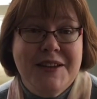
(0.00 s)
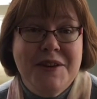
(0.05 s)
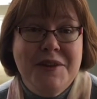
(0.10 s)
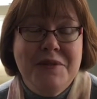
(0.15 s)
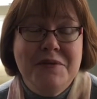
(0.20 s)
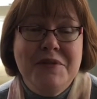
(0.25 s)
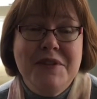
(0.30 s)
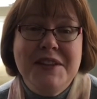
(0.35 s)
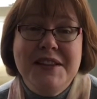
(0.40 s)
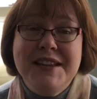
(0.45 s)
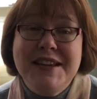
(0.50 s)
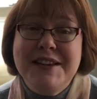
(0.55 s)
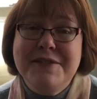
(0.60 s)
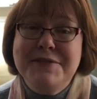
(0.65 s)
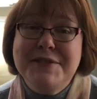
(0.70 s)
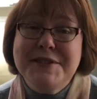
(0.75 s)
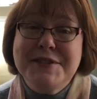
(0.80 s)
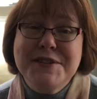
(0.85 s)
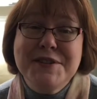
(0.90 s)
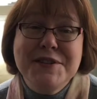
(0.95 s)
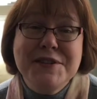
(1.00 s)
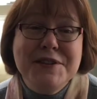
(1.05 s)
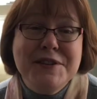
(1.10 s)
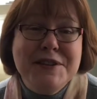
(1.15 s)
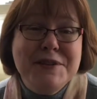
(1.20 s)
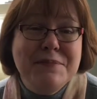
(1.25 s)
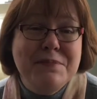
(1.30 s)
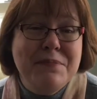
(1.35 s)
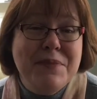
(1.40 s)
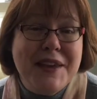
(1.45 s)
Well, it was
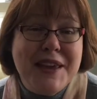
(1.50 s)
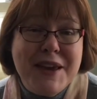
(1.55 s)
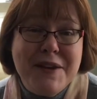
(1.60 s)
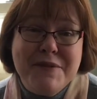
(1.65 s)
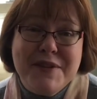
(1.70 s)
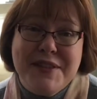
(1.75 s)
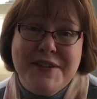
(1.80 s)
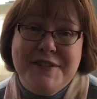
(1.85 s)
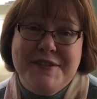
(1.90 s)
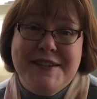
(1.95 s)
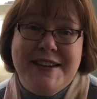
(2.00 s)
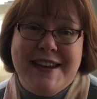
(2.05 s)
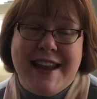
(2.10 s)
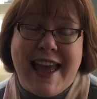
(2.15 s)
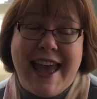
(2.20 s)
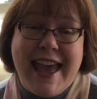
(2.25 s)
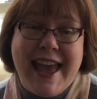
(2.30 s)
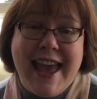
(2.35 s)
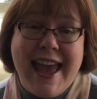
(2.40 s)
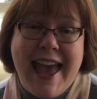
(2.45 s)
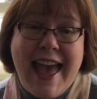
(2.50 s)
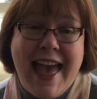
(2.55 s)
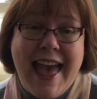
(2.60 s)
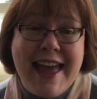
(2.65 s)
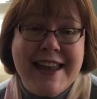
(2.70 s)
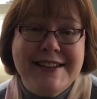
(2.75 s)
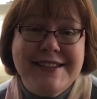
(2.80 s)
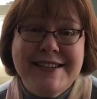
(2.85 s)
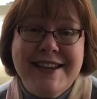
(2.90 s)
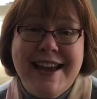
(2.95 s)
good being with you today,
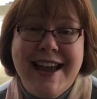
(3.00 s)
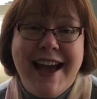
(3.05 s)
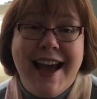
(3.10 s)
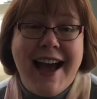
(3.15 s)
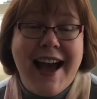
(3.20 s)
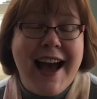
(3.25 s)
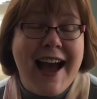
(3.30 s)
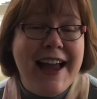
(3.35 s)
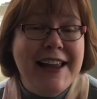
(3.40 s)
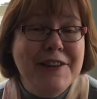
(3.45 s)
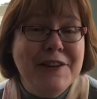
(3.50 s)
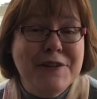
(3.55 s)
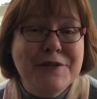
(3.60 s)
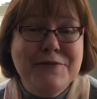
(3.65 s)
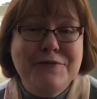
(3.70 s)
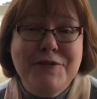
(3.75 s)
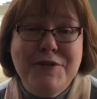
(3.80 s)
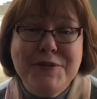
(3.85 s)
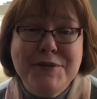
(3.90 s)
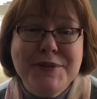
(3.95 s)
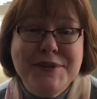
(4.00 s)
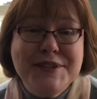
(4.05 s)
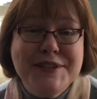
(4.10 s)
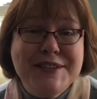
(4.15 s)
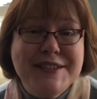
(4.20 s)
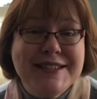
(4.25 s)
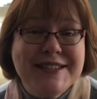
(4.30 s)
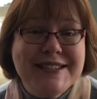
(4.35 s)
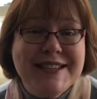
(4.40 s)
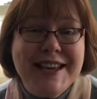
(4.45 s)
and I look forward
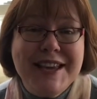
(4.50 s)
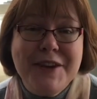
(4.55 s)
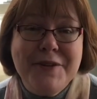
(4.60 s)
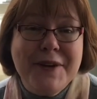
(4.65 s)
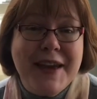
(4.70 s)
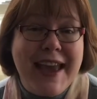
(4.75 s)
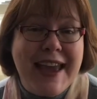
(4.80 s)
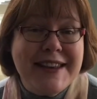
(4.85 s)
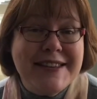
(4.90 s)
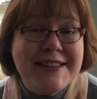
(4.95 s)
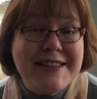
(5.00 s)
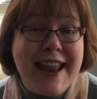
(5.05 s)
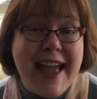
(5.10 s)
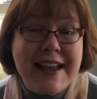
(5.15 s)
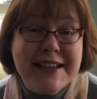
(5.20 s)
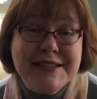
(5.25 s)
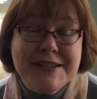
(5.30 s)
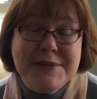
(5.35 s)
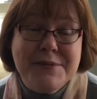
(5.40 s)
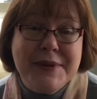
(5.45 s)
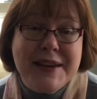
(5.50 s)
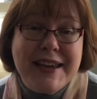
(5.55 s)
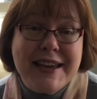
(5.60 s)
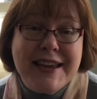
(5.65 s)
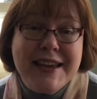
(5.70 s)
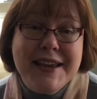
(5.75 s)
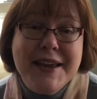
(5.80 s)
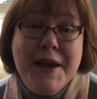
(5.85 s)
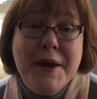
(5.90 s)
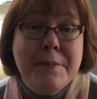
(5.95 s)
to seeing you again next
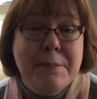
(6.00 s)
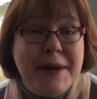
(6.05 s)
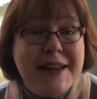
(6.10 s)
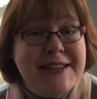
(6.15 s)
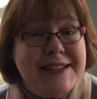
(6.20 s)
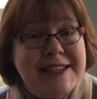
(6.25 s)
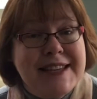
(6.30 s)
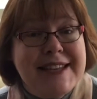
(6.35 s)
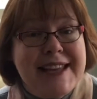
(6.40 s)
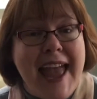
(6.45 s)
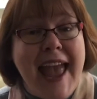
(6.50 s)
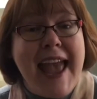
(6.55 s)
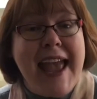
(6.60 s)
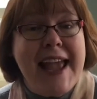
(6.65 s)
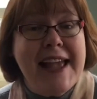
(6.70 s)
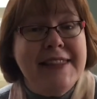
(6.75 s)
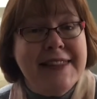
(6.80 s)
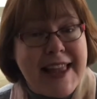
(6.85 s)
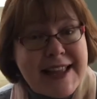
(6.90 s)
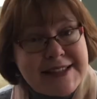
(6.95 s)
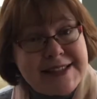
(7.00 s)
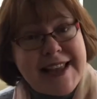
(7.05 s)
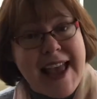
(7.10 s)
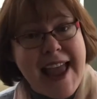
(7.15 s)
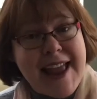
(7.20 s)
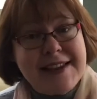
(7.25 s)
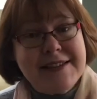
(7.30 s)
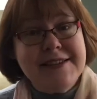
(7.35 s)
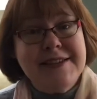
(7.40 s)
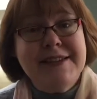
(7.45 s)
week. But today, let's
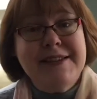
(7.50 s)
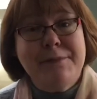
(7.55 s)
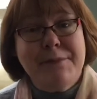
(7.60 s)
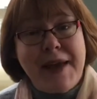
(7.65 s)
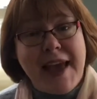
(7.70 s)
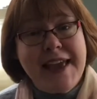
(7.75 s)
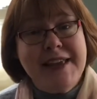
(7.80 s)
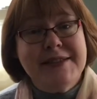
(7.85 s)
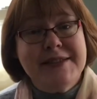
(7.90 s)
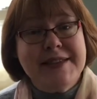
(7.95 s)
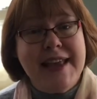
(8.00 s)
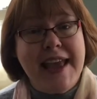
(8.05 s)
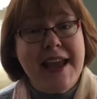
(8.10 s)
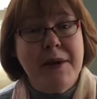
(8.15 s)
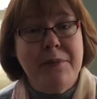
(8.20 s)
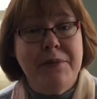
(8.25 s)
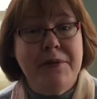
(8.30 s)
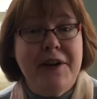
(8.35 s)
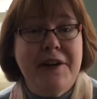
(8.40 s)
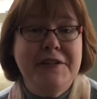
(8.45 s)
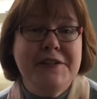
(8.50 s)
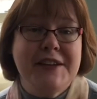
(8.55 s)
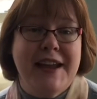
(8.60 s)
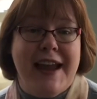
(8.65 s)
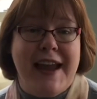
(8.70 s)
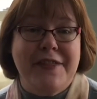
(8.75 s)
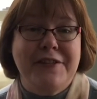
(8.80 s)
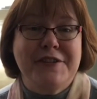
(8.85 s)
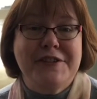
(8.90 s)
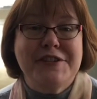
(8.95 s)
end by saying a prayer
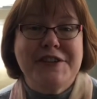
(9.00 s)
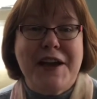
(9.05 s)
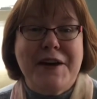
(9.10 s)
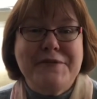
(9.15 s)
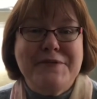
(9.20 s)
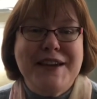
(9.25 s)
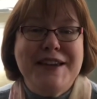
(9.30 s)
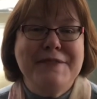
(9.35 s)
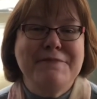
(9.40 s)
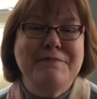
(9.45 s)
together, shall we?